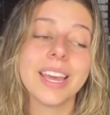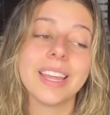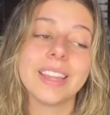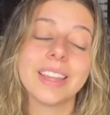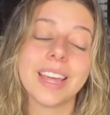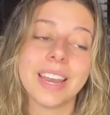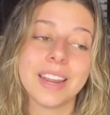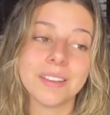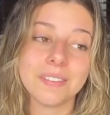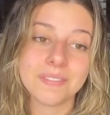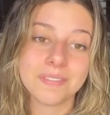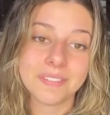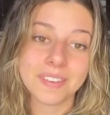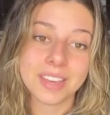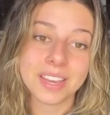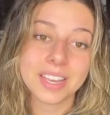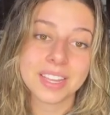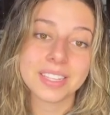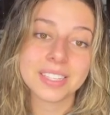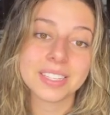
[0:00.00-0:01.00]
That he
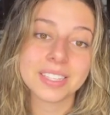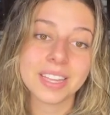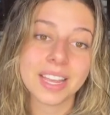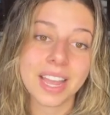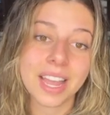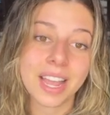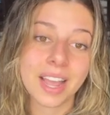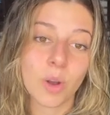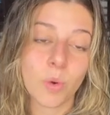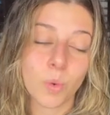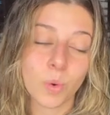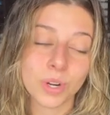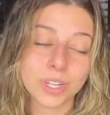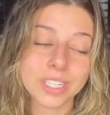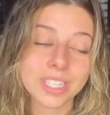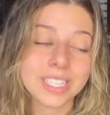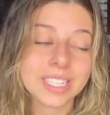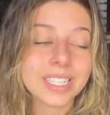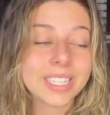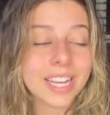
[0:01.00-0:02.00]
feeds the
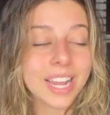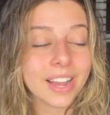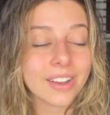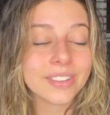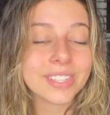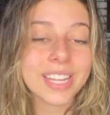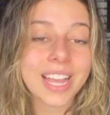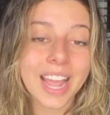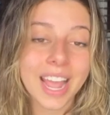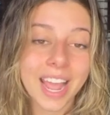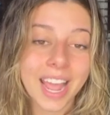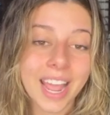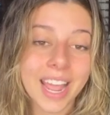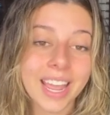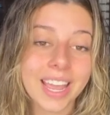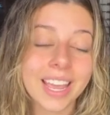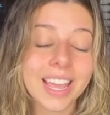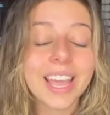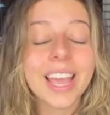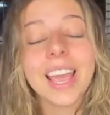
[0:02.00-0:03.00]
horses and cows hay.
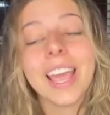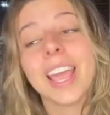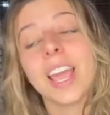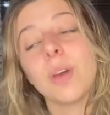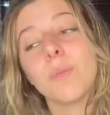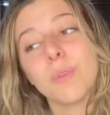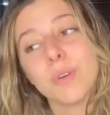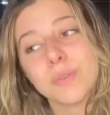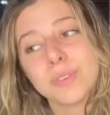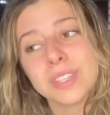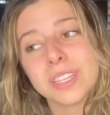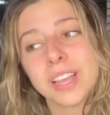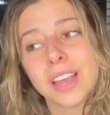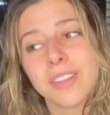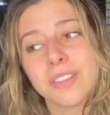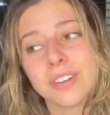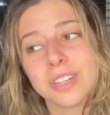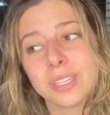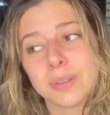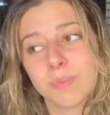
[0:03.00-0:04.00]
And what was the
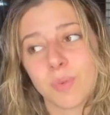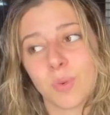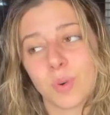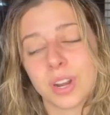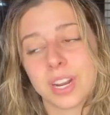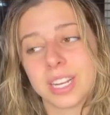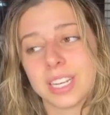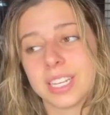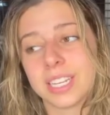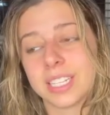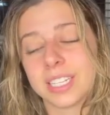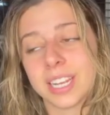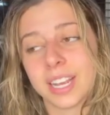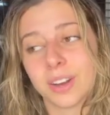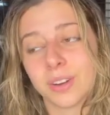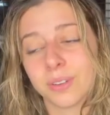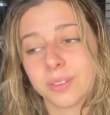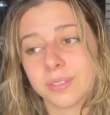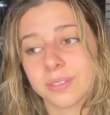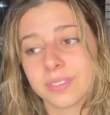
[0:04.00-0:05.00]
other supporting
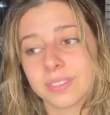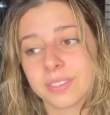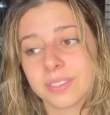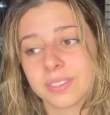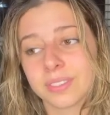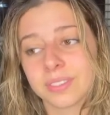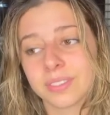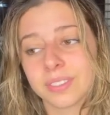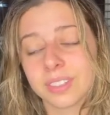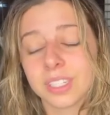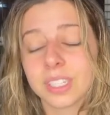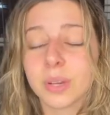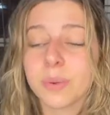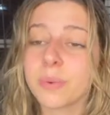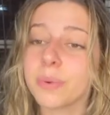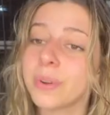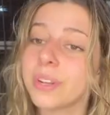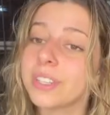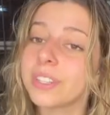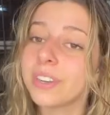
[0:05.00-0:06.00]
detail?
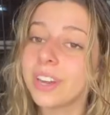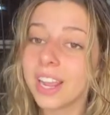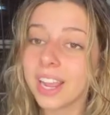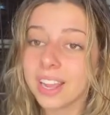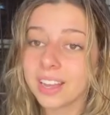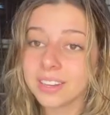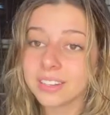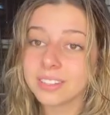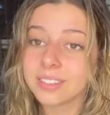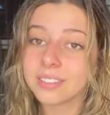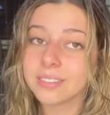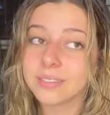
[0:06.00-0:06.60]
Someone raise their hand.